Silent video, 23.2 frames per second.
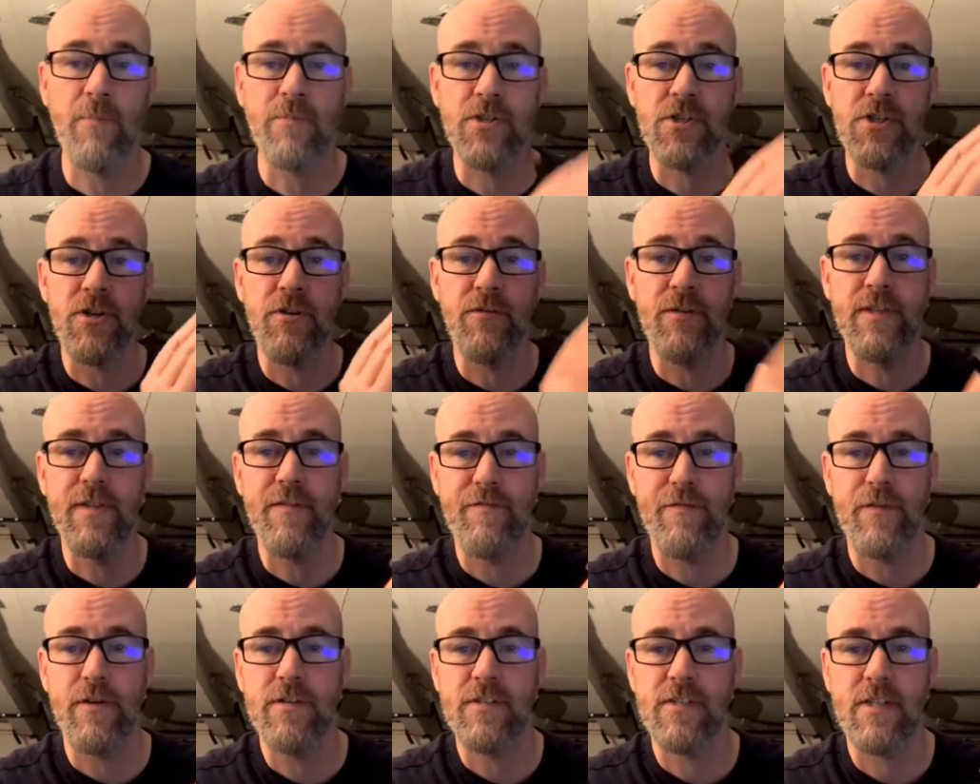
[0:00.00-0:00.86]
just going to read the
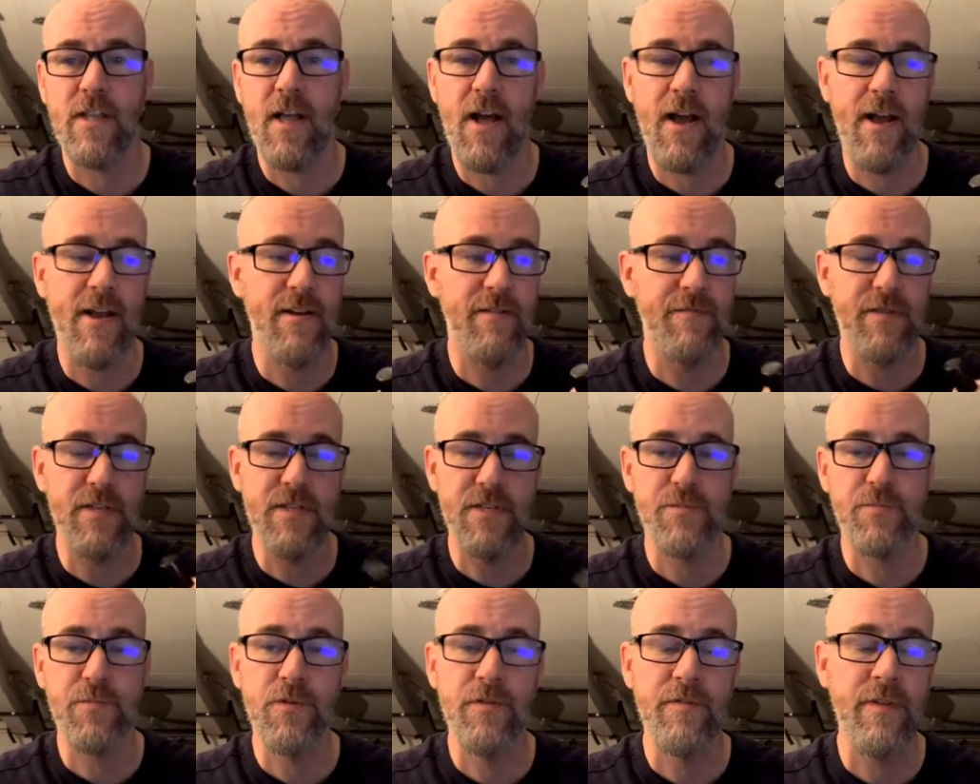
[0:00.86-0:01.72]
first line of each
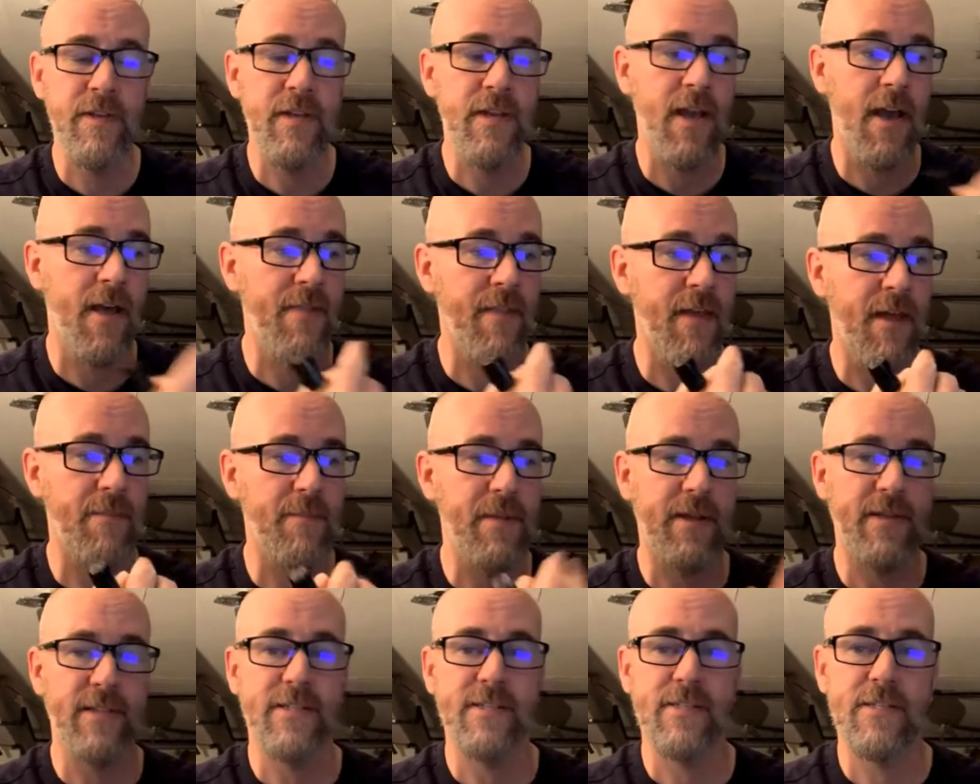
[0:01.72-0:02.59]
movie and then
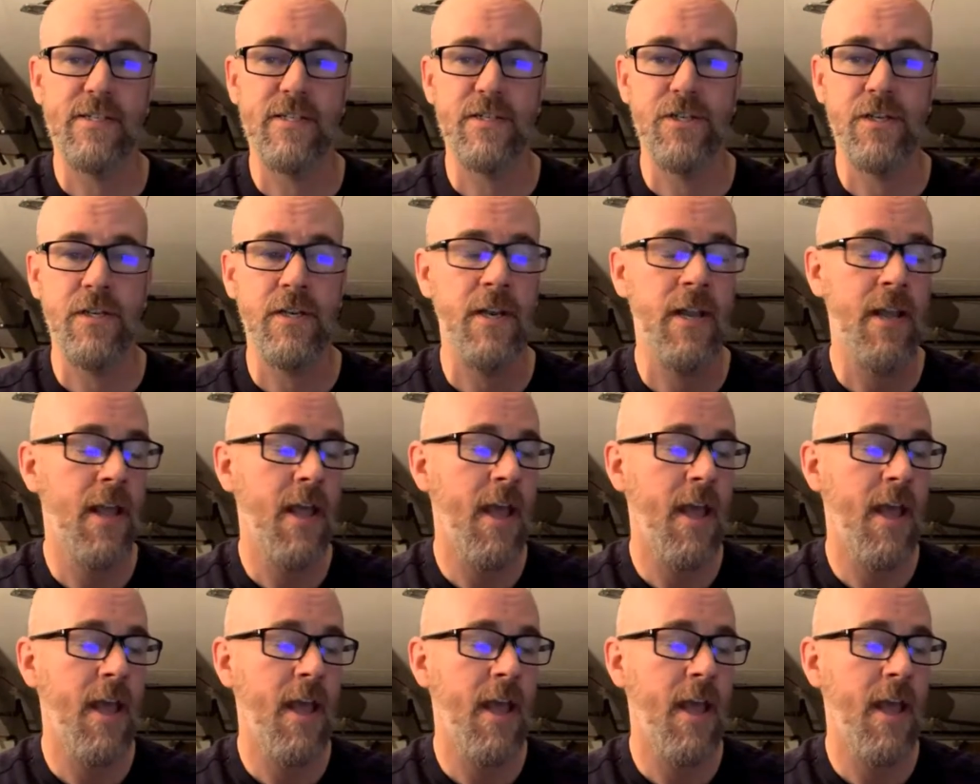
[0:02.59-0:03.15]
make a decision.